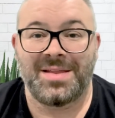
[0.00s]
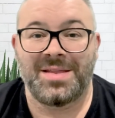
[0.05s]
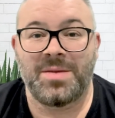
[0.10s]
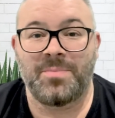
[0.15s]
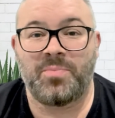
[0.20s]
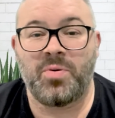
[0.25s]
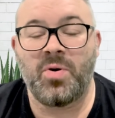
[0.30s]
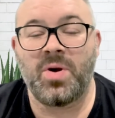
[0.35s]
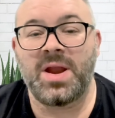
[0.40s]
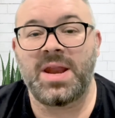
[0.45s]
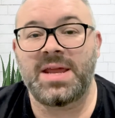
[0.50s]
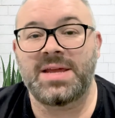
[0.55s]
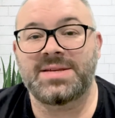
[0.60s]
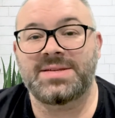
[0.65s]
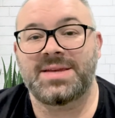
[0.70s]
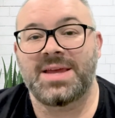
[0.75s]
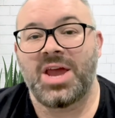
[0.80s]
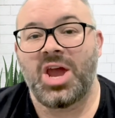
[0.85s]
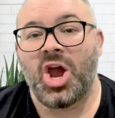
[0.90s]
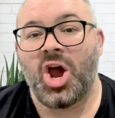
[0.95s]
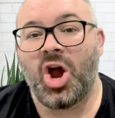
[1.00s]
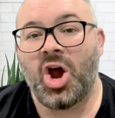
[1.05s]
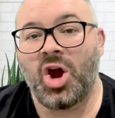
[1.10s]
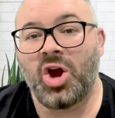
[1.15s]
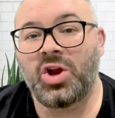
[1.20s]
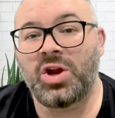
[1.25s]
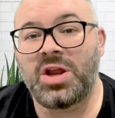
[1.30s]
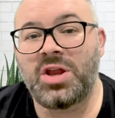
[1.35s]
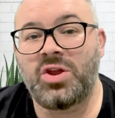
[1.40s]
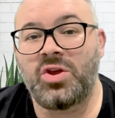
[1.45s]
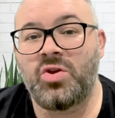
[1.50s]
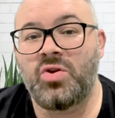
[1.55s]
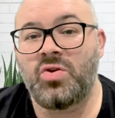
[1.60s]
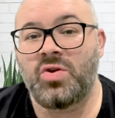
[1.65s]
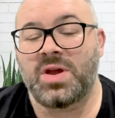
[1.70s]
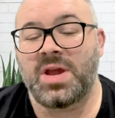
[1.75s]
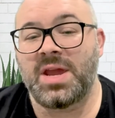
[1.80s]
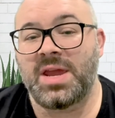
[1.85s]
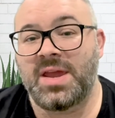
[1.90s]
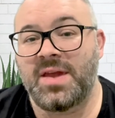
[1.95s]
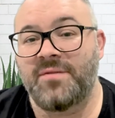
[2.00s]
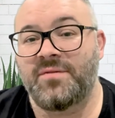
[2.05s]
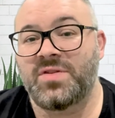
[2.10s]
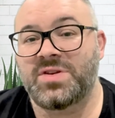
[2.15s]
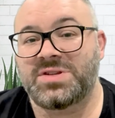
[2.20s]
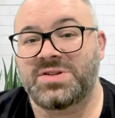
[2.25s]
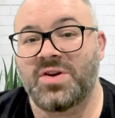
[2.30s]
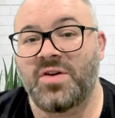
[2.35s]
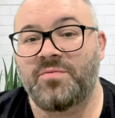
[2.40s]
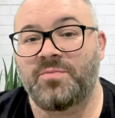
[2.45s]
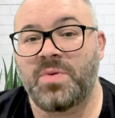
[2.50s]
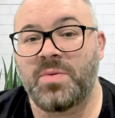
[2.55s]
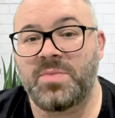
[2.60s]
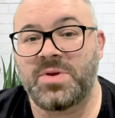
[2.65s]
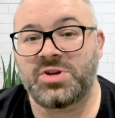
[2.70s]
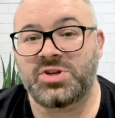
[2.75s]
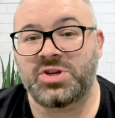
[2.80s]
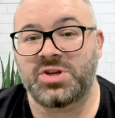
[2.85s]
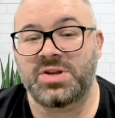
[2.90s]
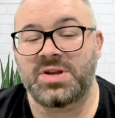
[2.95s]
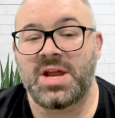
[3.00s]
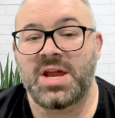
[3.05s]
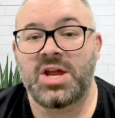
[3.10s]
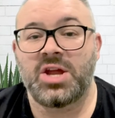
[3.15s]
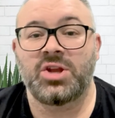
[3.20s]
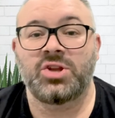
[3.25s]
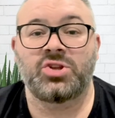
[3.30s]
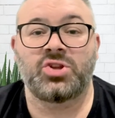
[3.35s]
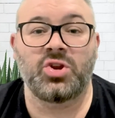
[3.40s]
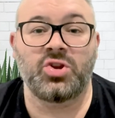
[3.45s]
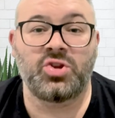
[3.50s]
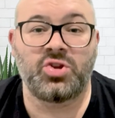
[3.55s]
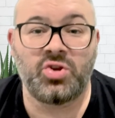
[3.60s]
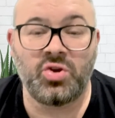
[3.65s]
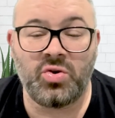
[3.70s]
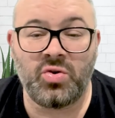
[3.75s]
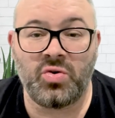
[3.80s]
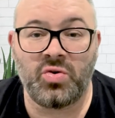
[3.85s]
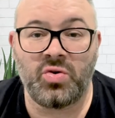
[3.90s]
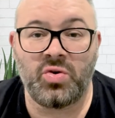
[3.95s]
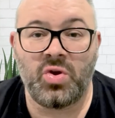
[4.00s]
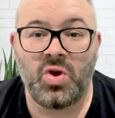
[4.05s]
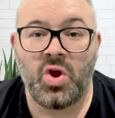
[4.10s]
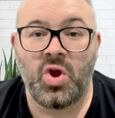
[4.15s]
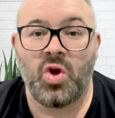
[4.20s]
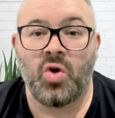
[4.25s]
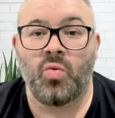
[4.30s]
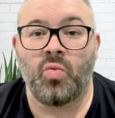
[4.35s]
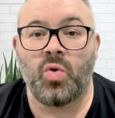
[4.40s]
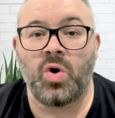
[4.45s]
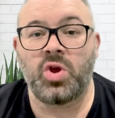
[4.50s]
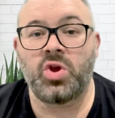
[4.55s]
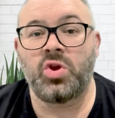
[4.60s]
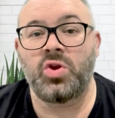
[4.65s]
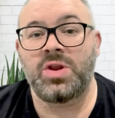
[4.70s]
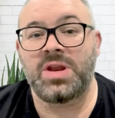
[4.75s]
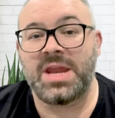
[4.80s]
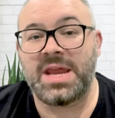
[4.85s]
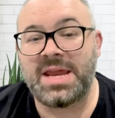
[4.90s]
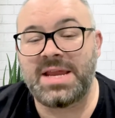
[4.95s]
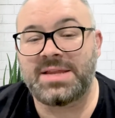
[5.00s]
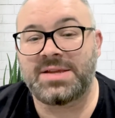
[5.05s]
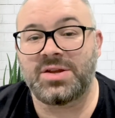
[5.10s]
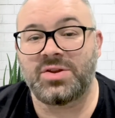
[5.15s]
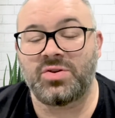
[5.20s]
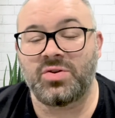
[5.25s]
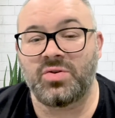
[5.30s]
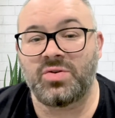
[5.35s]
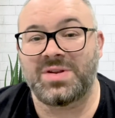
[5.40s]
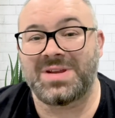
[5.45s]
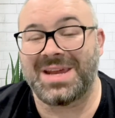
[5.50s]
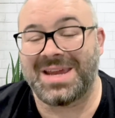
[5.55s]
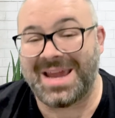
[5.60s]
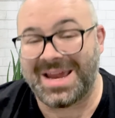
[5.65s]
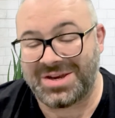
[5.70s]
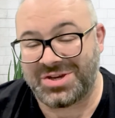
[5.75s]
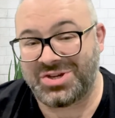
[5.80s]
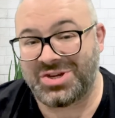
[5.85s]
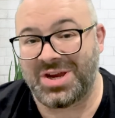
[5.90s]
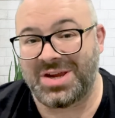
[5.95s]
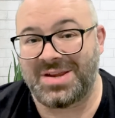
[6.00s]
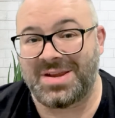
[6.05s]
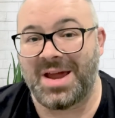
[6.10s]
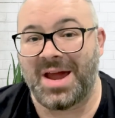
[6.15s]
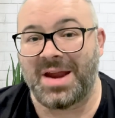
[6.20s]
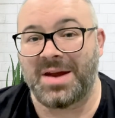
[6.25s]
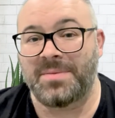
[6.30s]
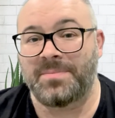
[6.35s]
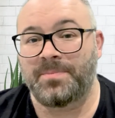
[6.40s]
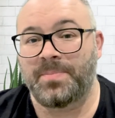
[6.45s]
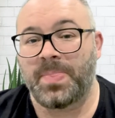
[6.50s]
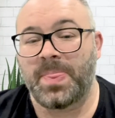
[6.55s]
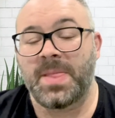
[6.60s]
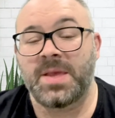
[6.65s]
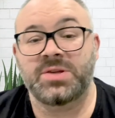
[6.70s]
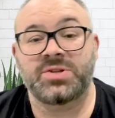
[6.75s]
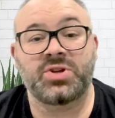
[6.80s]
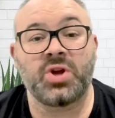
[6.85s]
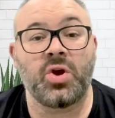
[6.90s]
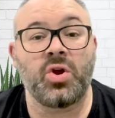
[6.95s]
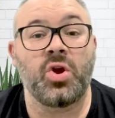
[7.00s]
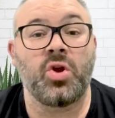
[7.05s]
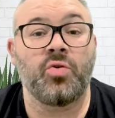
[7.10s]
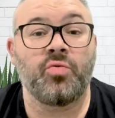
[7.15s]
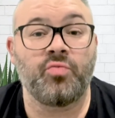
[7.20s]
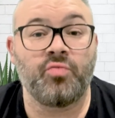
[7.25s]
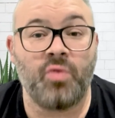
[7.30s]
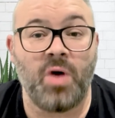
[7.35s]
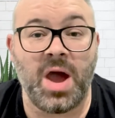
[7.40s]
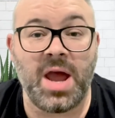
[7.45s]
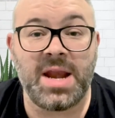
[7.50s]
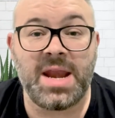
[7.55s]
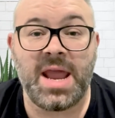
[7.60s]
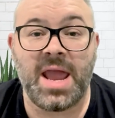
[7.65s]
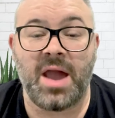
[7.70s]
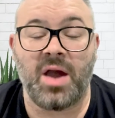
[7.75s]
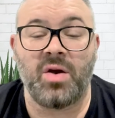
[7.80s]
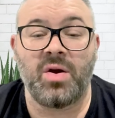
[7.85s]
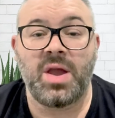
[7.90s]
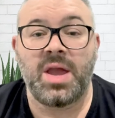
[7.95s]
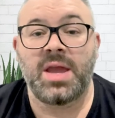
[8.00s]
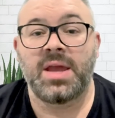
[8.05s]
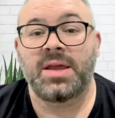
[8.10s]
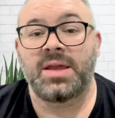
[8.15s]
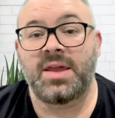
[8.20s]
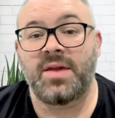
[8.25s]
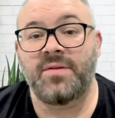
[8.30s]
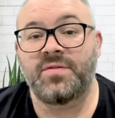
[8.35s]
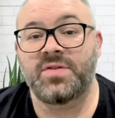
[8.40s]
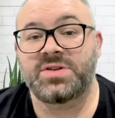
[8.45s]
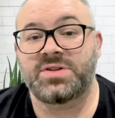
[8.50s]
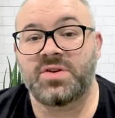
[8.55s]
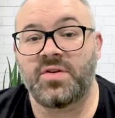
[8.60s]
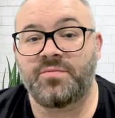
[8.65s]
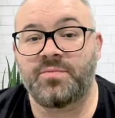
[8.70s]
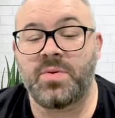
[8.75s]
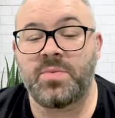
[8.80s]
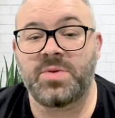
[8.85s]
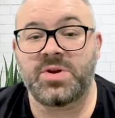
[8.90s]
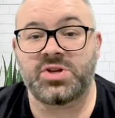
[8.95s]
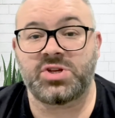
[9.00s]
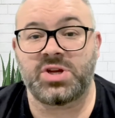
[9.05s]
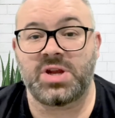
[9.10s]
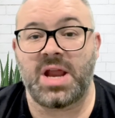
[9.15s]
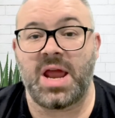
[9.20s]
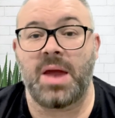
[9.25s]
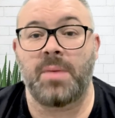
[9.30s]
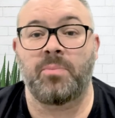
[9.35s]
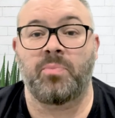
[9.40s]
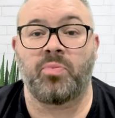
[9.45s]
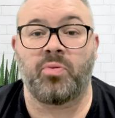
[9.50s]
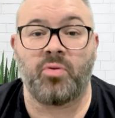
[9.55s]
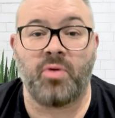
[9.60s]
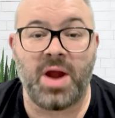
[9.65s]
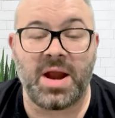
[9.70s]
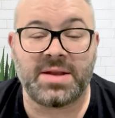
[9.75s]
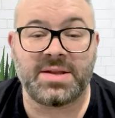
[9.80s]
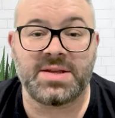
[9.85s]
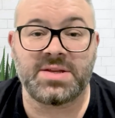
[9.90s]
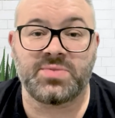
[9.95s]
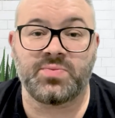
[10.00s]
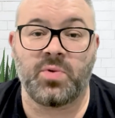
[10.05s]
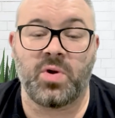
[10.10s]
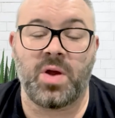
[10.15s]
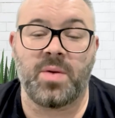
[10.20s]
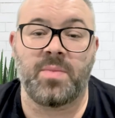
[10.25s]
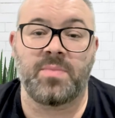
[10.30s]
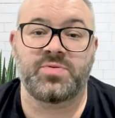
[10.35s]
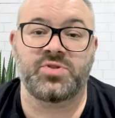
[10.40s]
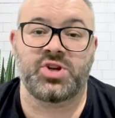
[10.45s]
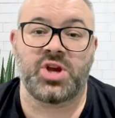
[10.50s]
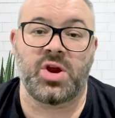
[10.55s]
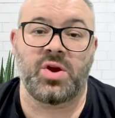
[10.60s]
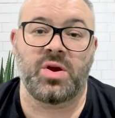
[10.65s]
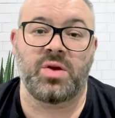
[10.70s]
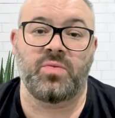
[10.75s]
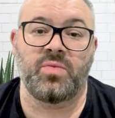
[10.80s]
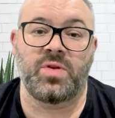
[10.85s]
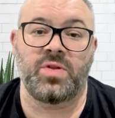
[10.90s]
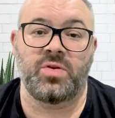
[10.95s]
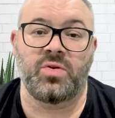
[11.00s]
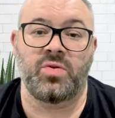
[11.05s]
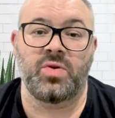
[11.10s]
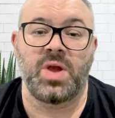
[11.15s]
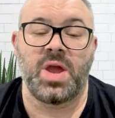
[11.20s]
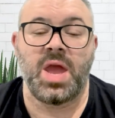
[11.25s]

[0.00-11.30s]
The point is, only you can give yourself permission to do what you need to do to get shit done. So, right now, give yourself permission and practice what I'm sharing with you.